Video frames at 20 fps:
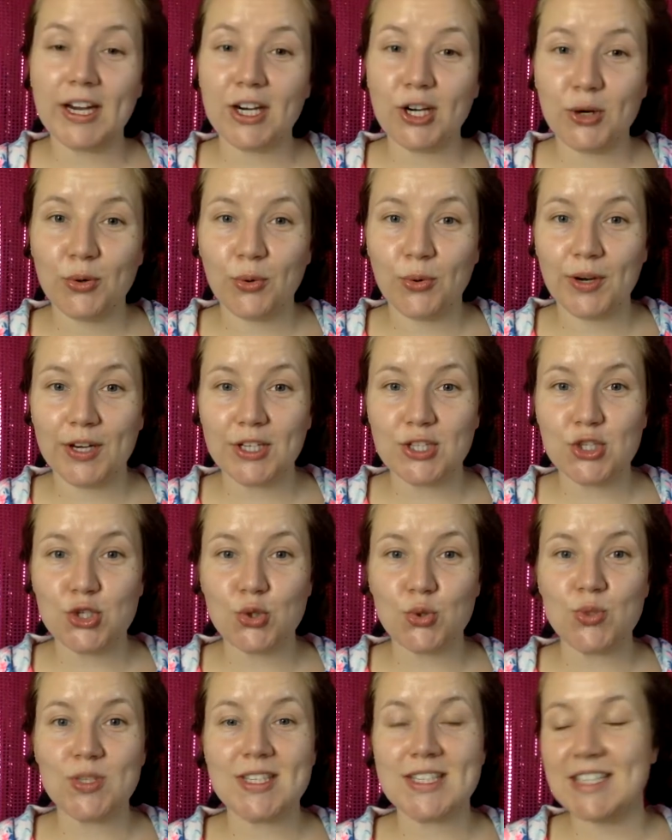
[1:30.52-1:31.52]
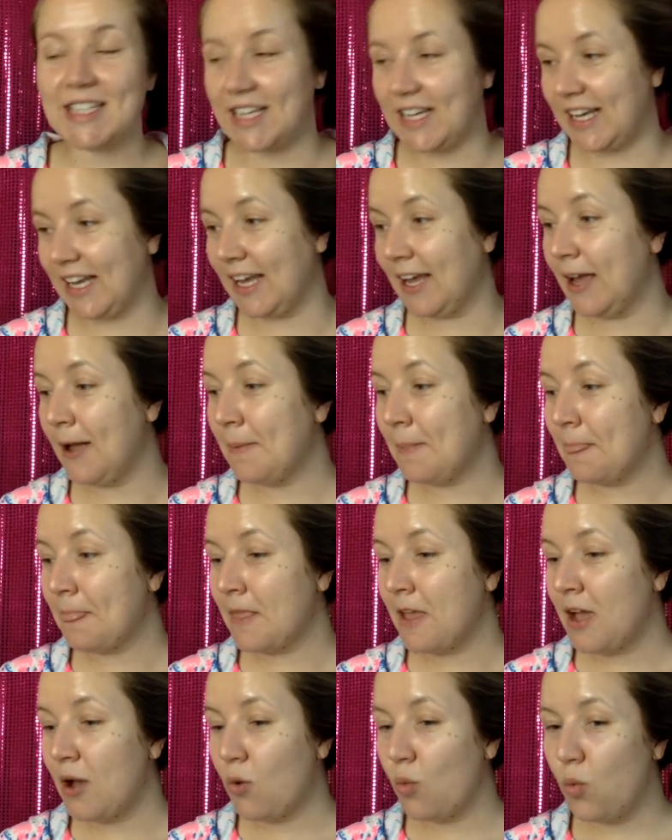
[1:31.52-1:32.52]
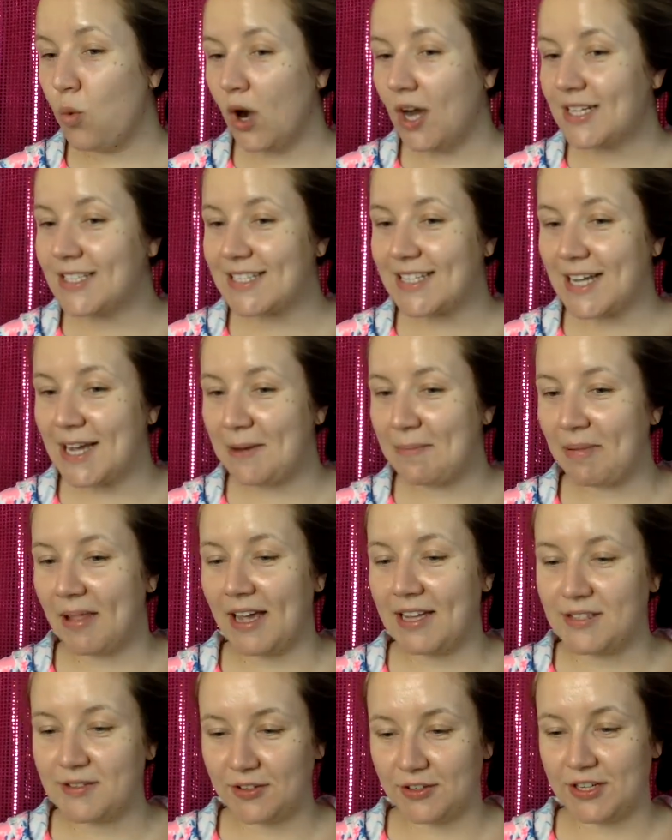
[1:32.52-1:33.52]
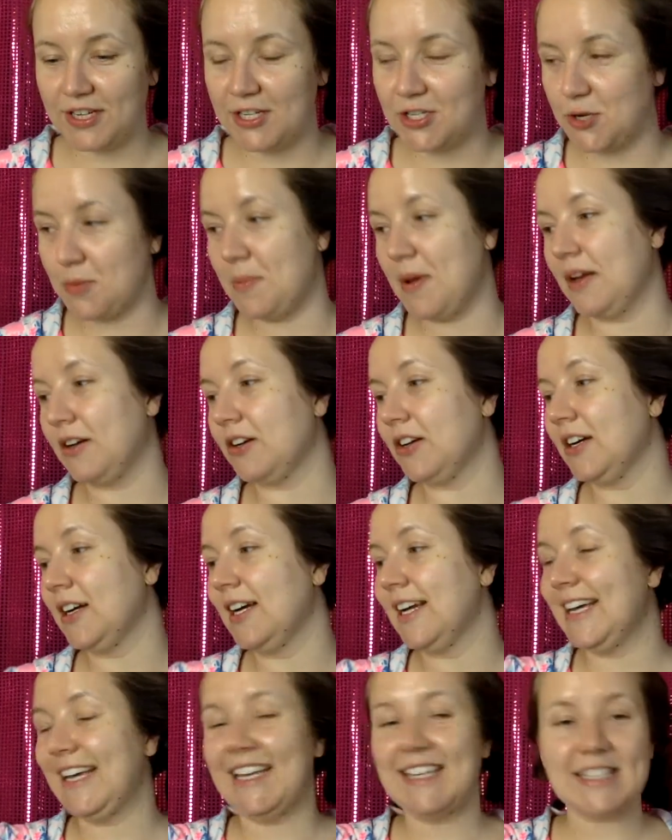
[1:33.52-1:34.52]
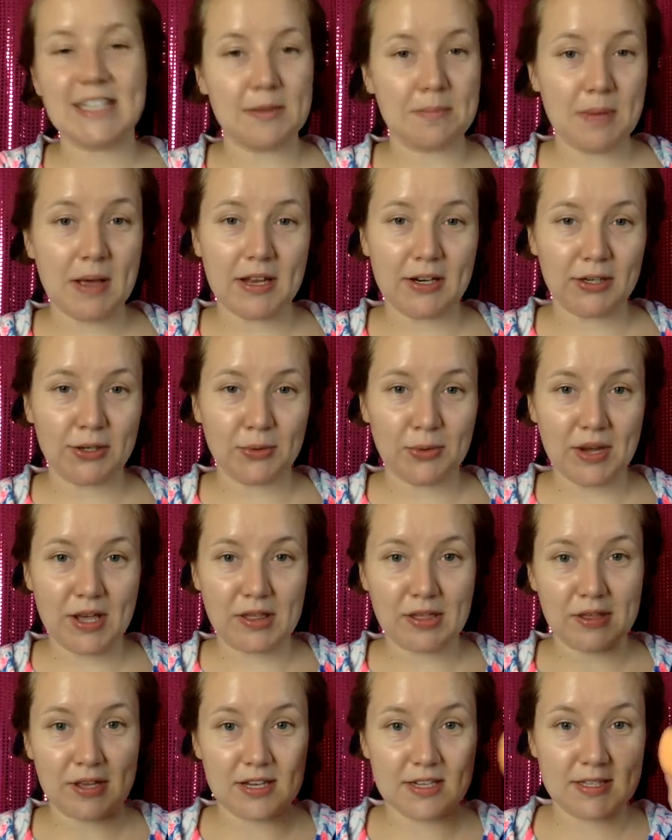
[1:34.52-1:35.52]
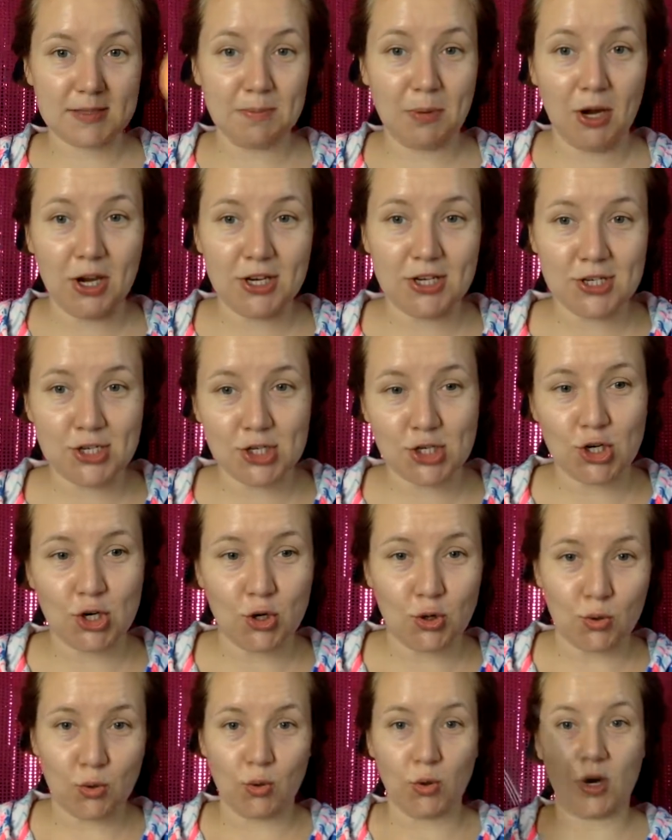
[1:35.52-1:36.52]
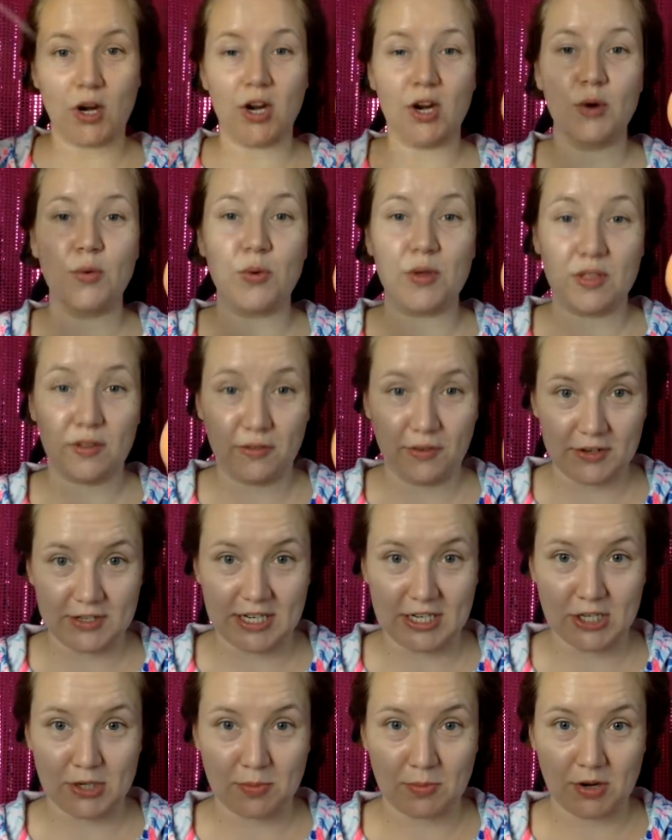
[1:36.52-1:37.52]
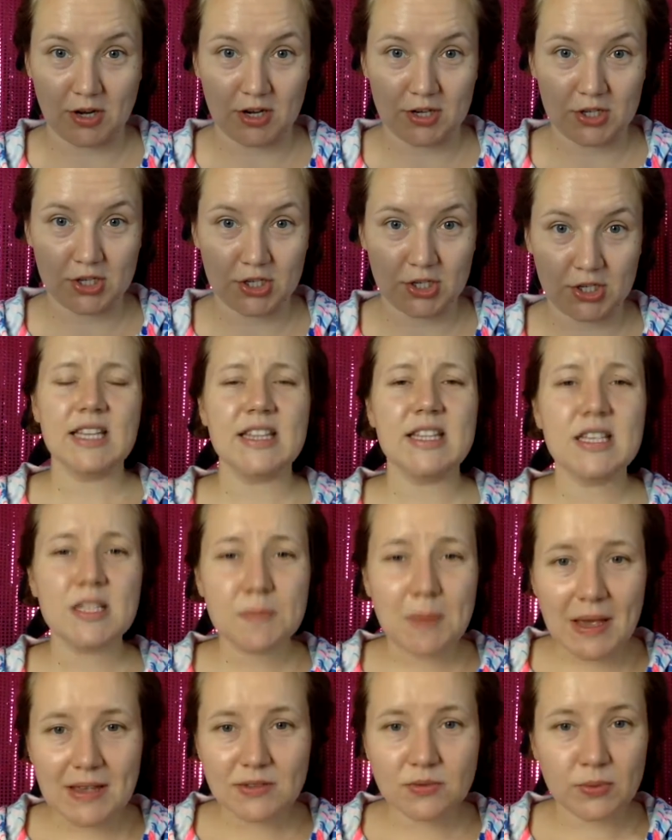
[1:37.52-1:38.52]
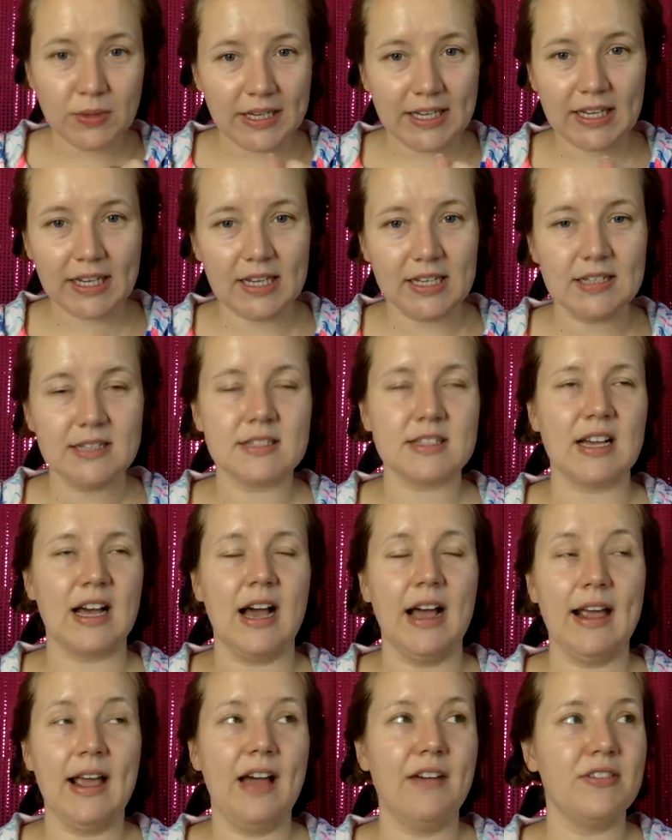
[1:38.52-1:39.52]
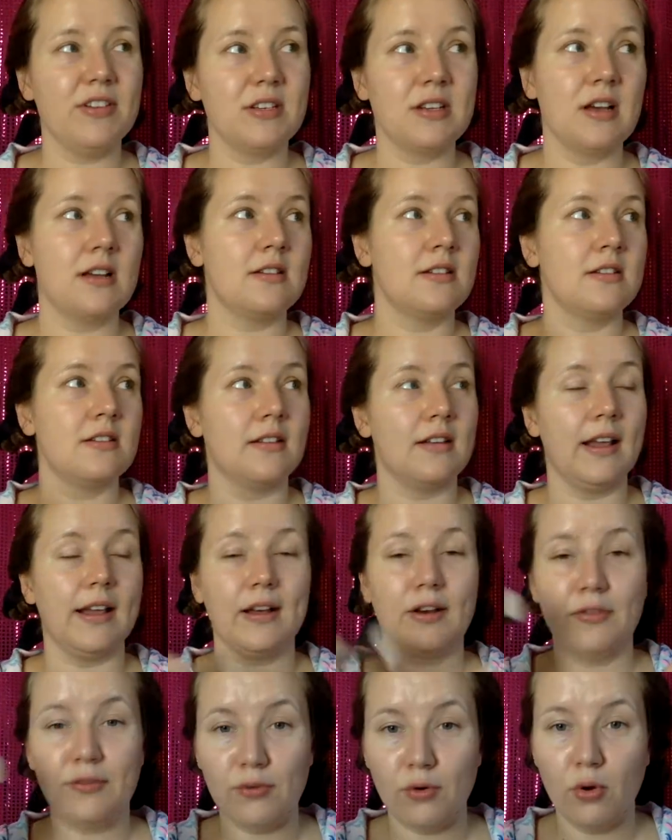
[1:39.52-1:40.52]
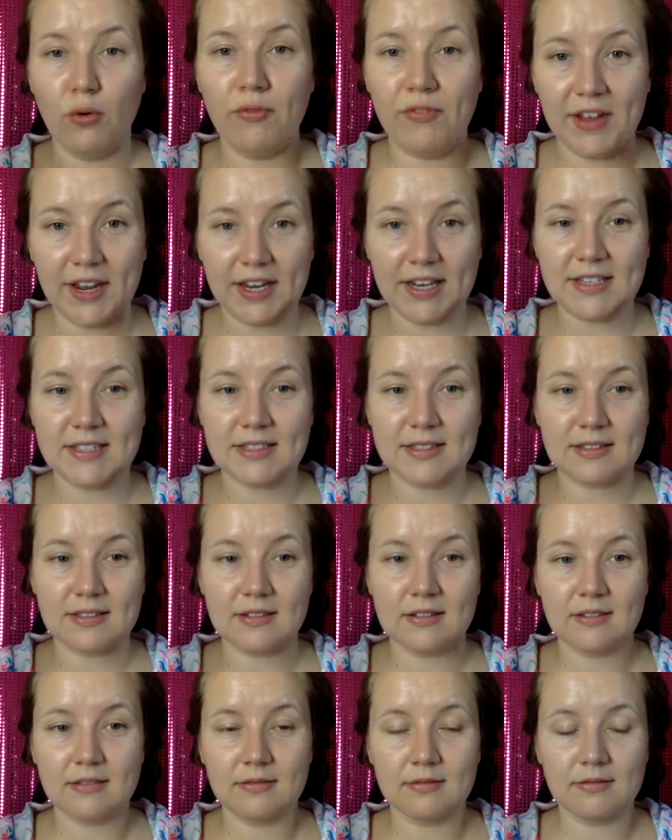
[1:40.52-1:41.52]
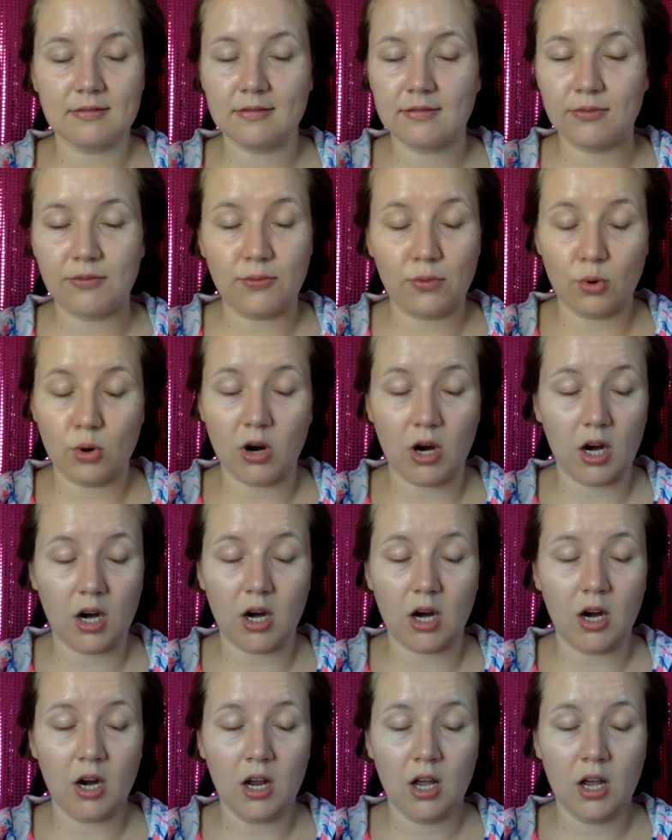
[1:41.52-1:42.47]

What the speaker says: are going to see what applies foundation better. Is it better with a sponge or with a foundation brush? This past weekend, I haven't done a full face for